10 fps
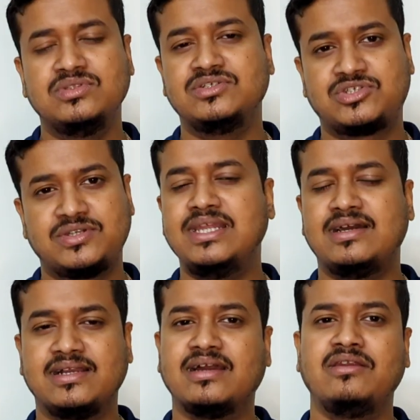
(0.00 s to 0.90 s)
the Sri
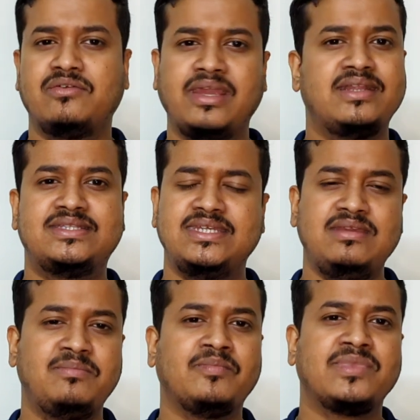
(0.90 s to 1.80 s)
Lankan cricket
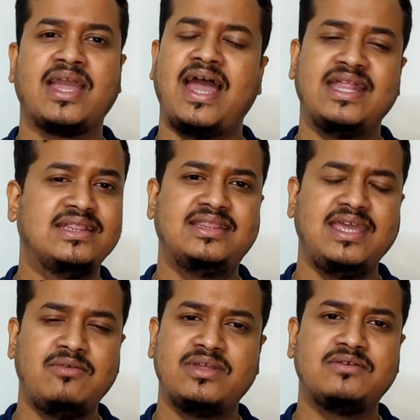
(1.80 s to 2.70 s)
team, and
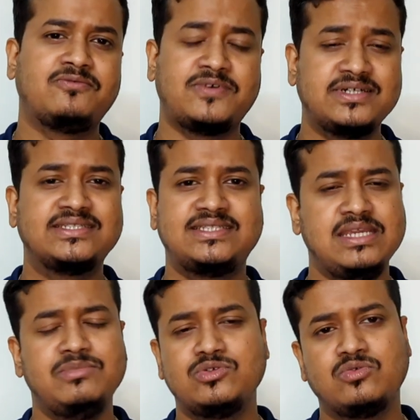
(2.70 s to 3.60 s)
they were the first
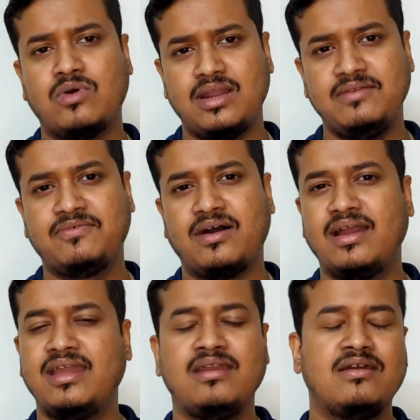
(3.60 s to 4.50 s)
team to
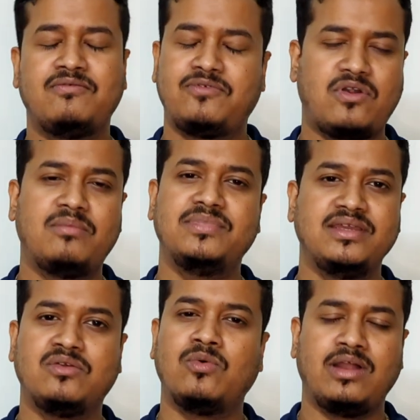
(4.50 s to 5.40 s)
qualify from
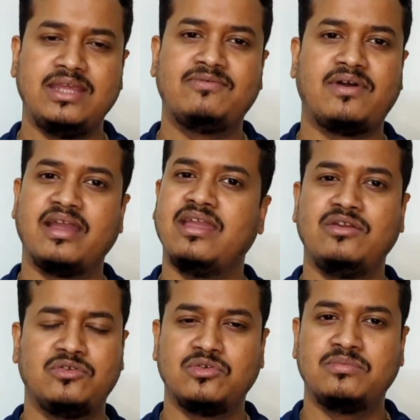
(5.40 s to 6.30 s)
the qualifying
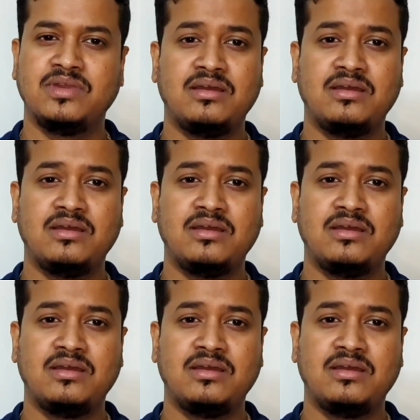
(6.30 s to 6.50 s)
group.